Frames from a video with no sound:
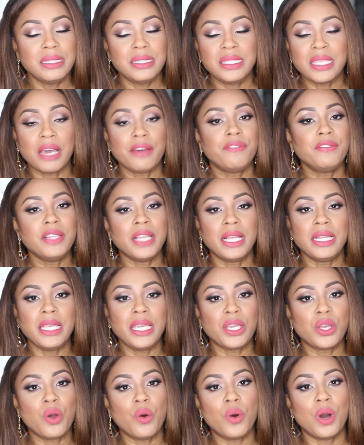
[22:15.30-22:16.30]

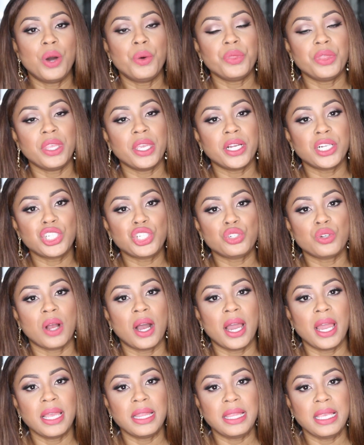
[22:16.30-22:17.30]
Definitely go out there,
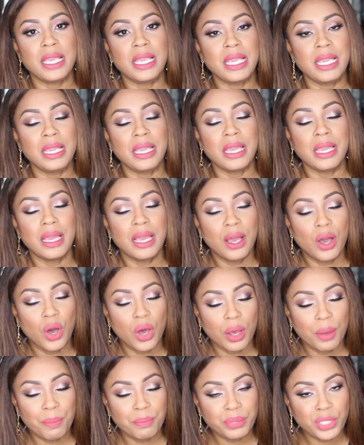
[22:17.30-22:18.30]
try the
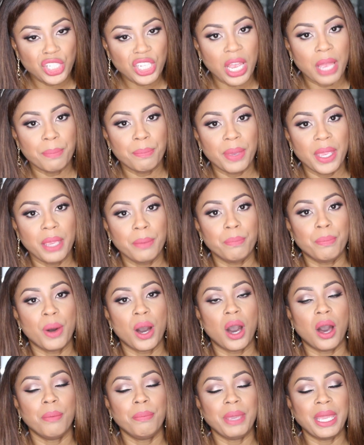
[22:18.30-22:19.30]
Champagne
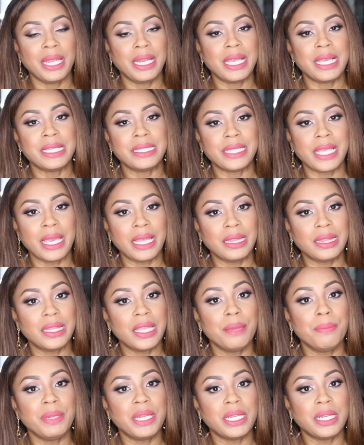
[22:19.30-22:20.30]
Pop. It is a
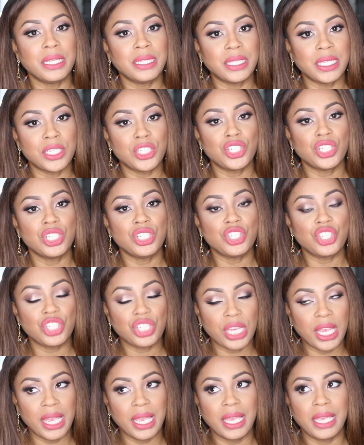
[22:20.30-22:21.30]
limited edition
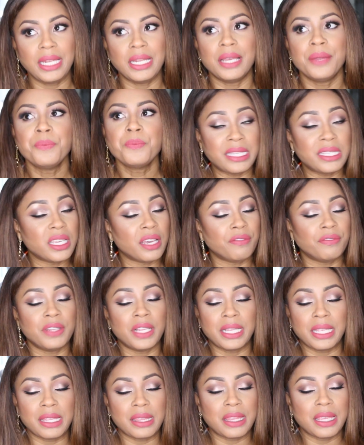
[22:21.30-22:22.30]
shade. I
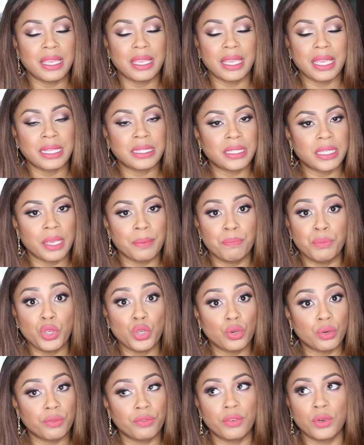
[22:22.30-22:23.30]
definitely think it's a
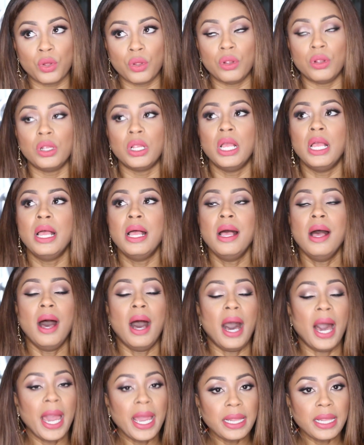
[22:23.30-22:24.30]
beautiful
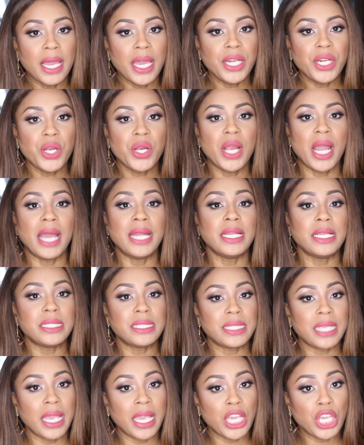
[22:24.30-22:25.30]
highlighter, and
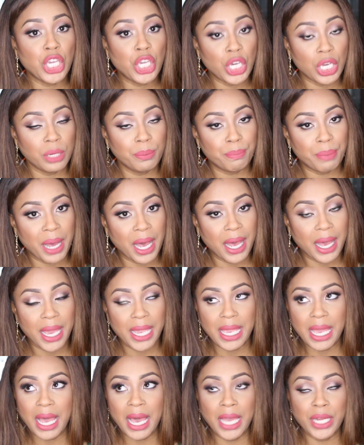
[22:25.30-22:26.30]
it's a good
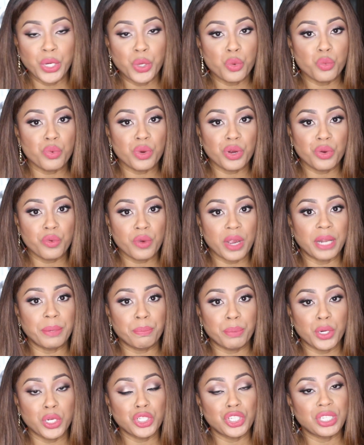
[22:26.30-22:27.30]
buy. I don't regret
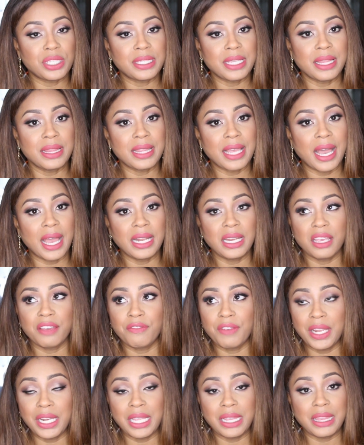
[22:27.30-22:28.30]
purchasing that.
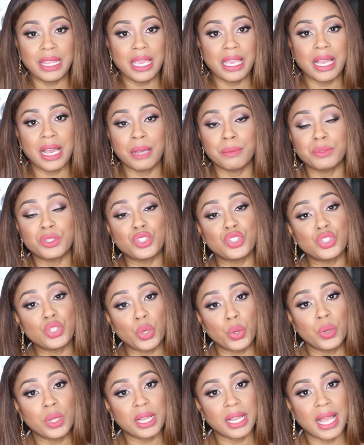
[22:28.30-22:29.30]
If anything, I'm
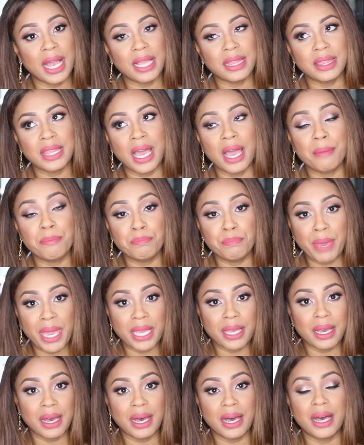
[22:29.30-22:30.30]
so glad that
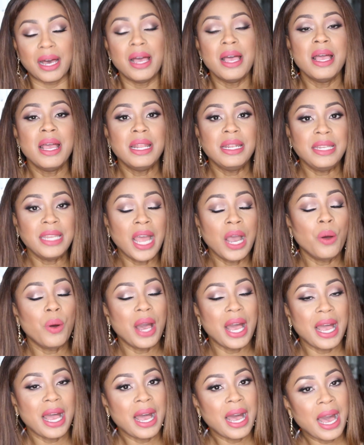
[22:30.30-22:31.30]
Becca now
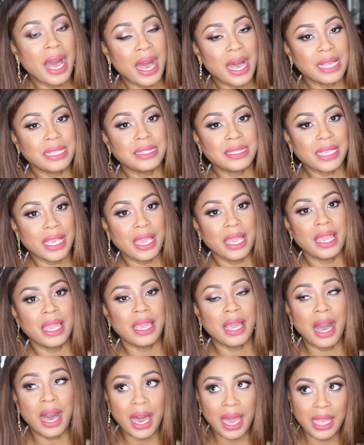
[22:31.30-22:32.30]
has
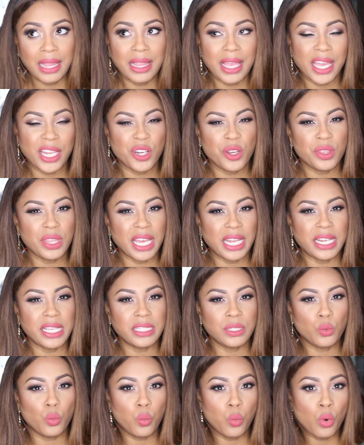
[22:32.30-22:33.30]
a highlighter that
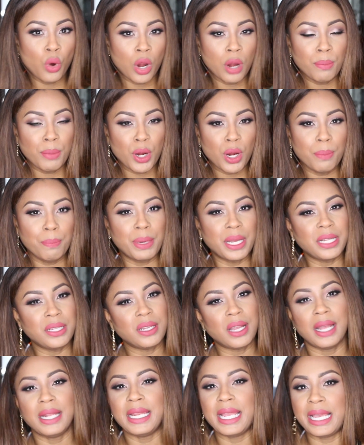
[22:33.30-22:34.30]
is warmer but
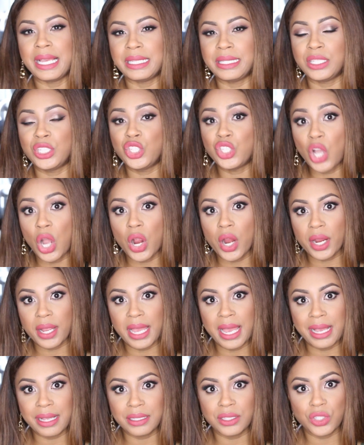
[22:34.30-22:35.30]
not as
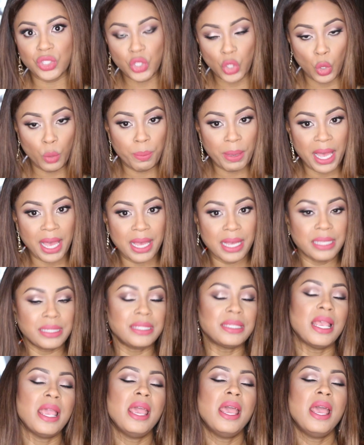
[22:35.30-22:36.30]
dark as
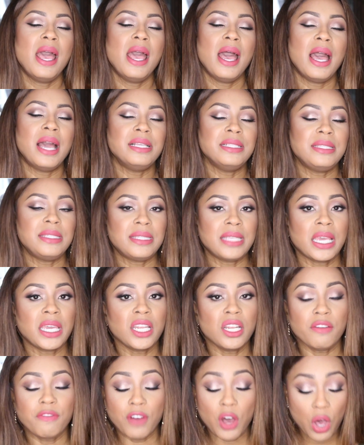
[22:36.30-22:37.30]
Topaz. And
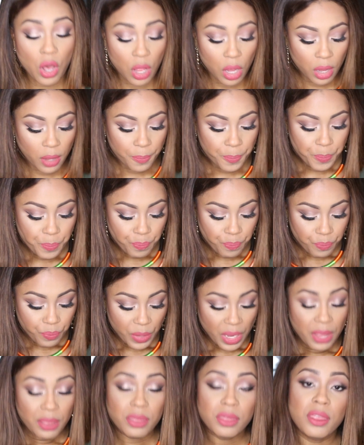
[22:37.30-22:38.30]
second of all,
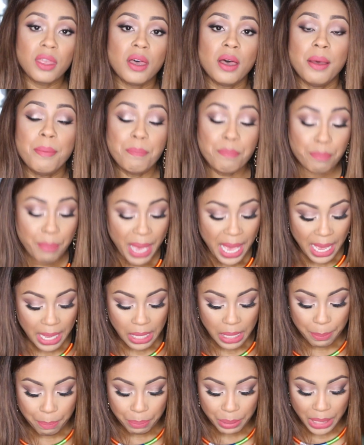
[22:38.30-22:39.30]
the
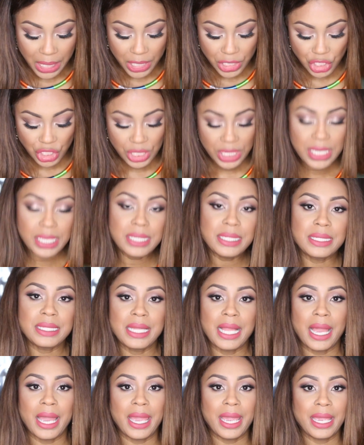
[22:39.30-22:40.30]
MAC blushes,
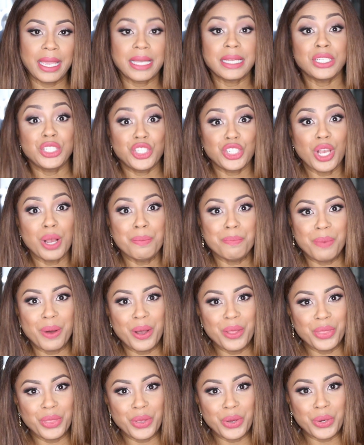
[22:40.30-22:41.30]
like, jump
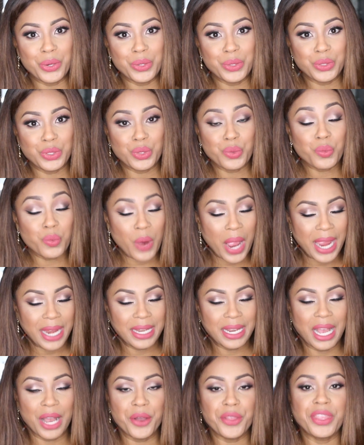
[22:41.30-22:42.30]
on those
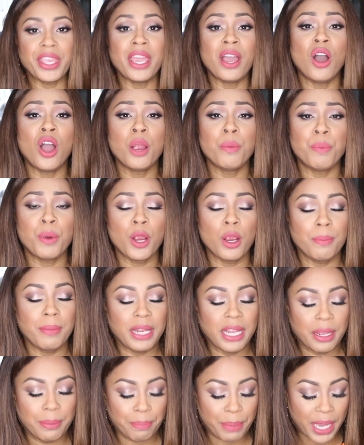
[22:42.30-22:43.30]
right now. They are
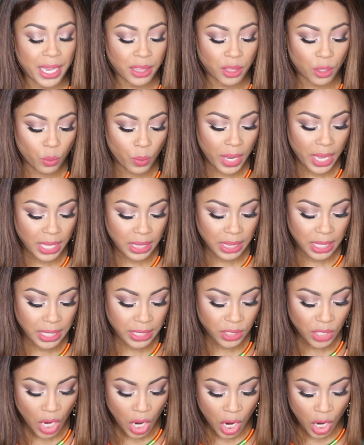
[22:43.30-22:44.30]
permanent, by the way.
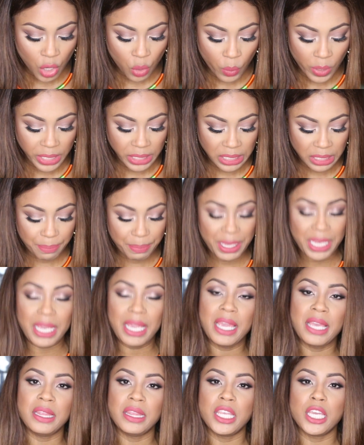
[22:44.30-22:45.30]
These are going to be
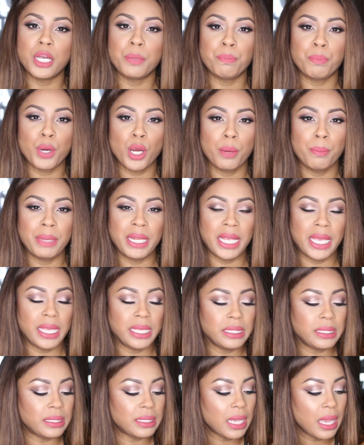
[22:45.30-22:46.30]
in their
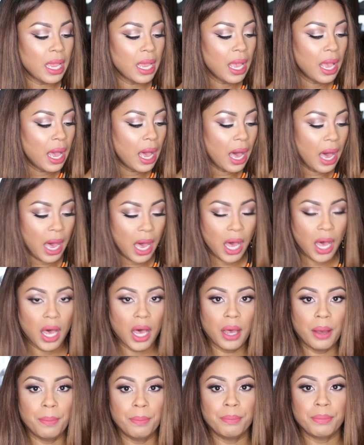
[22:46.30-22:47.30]
permanent
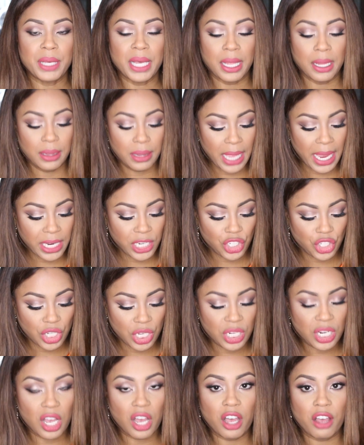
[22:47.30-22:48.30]

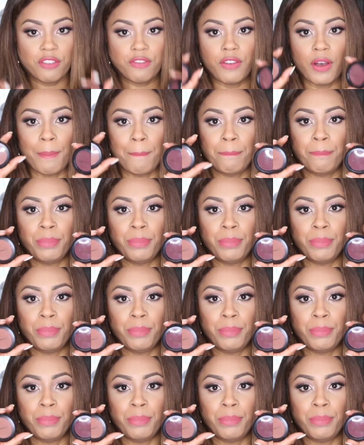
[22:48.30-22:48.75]
collection of